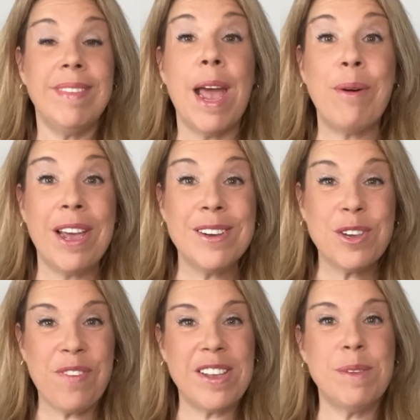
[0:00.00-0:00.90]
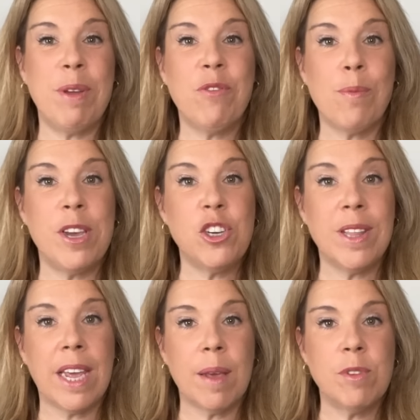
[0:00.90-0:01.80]
Now, I also found some information
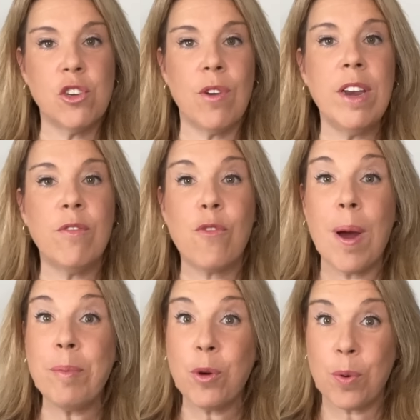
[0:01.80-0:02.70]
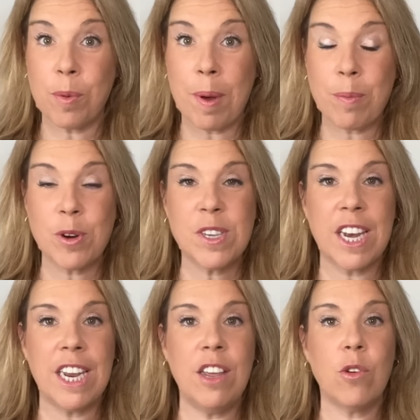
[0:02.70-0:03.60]
that comes straight from crew members
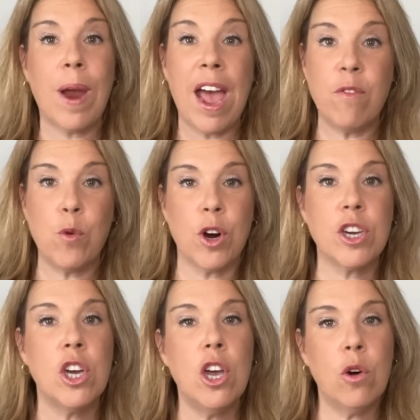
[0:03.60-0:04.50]
that either have worked